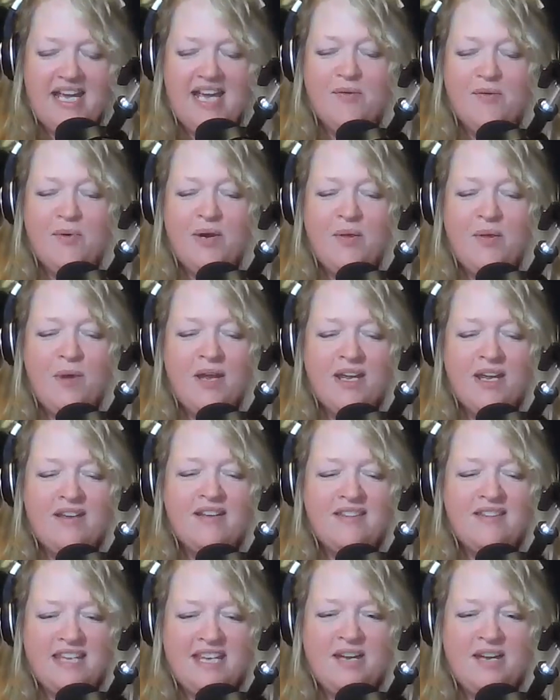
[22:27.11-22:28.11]
And what I want you
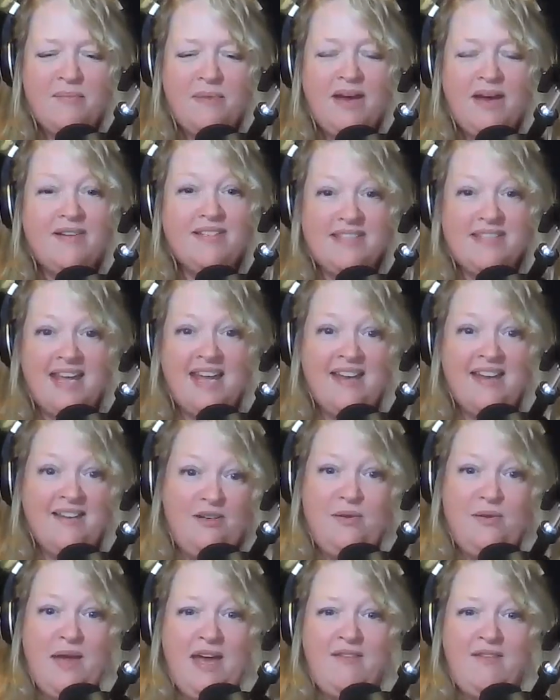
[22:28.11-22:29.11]
to think about is that
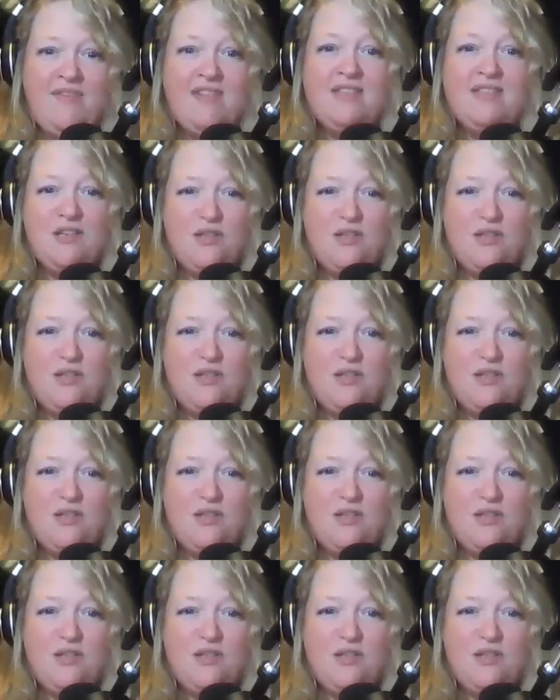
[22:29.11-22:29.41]
you have this